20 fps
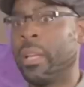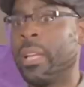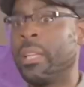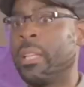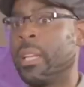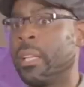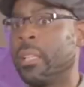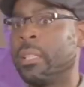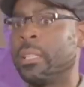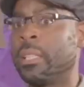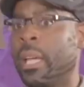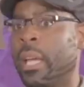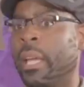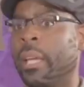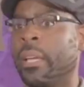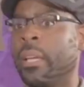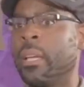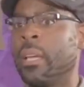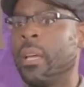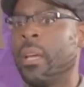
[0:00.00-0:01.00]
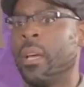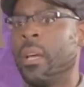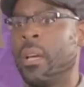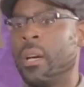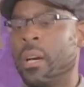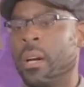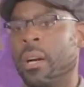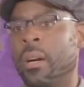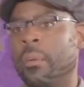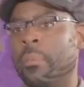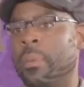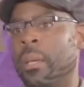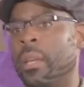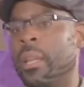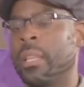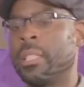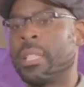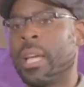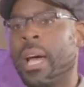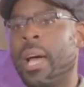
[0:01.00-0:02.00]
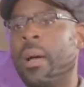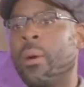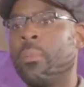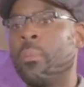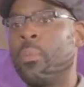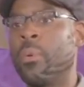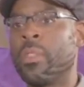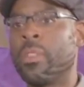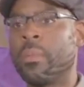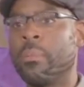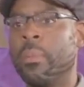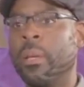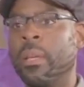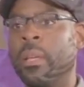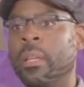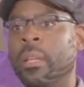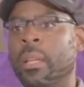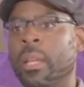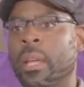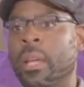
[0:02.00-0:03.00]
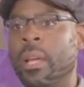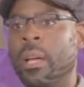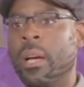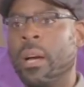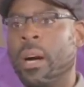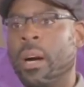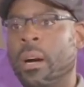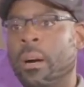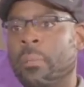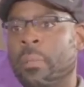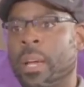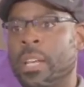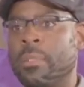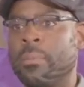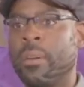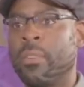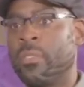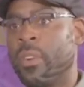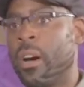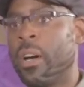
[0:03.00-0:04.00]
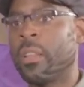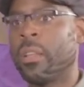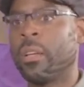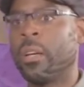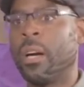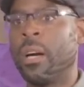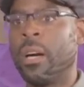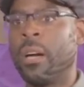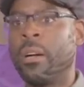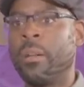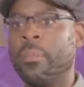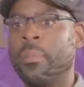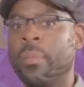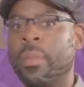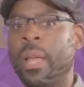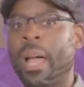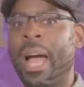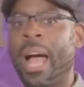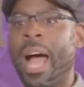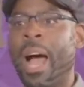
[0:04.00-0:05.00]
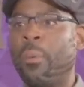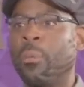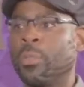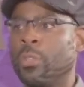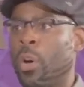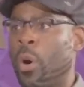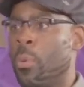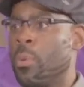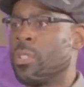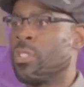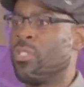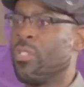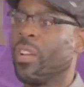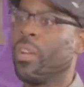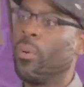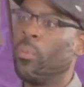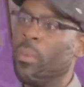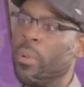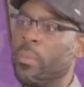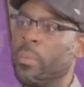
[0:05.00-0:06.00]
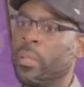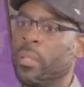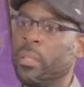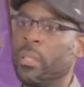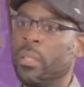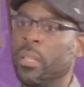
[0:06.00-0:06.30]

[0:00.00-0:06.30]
he didn't take up any time with me as my father, I was always around women.